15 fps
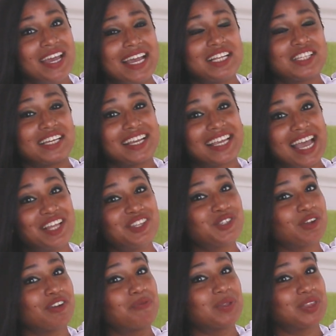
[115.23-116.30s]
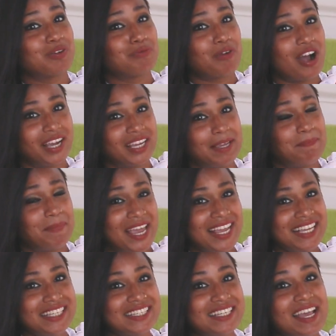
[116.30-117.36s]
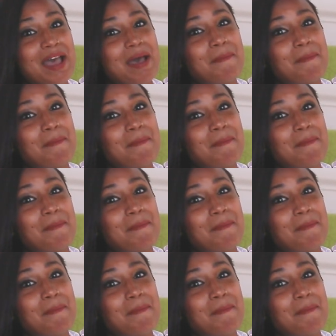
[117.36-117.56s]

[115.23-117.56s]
It's again served with the ragi base,